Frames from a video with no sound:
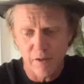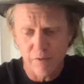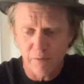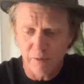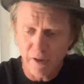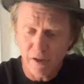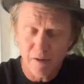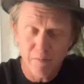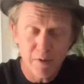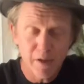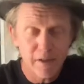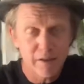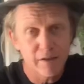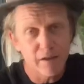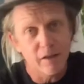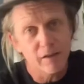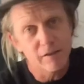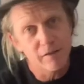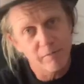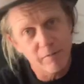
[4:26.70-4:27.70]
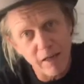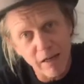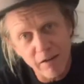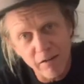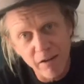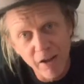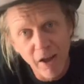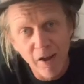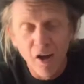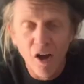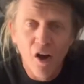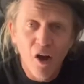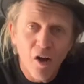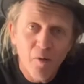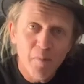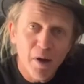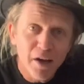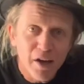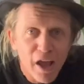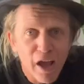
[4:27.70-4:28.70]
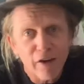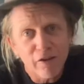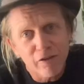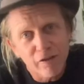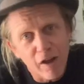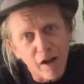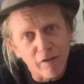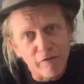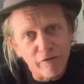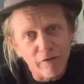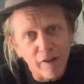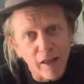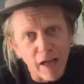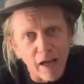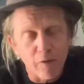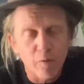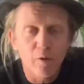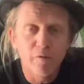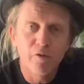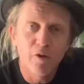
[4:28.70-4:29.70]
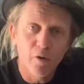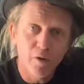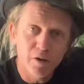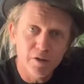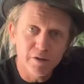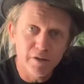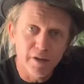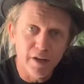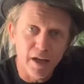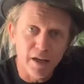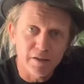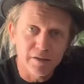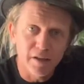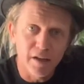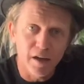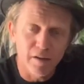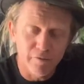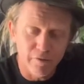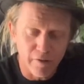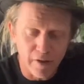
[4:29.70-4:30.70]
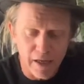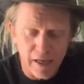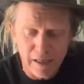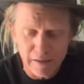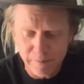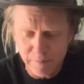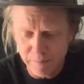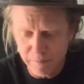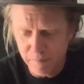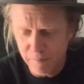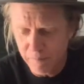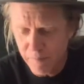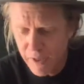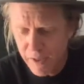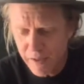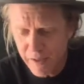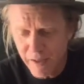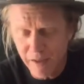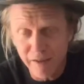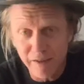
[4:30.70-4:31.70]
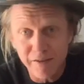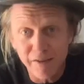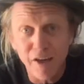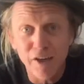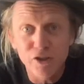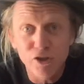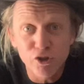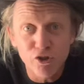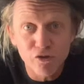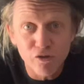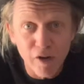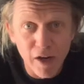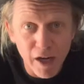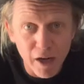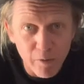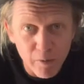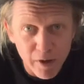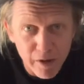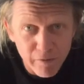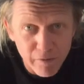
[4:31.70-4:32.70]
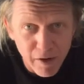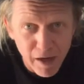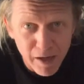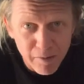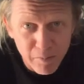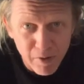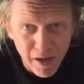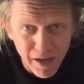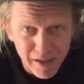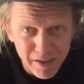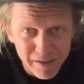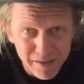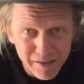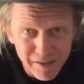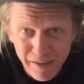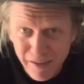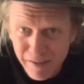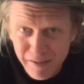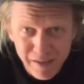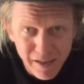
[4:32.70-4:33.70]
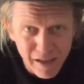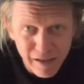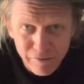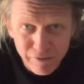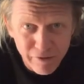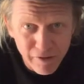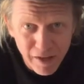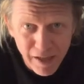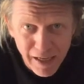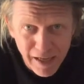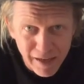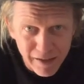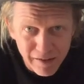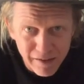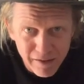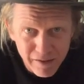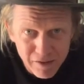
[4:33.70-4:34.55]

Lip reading: when everybody talks about, oh, my neck's not flat. Well, of course your neck's not flat because a string, when it vibrates, is not flat.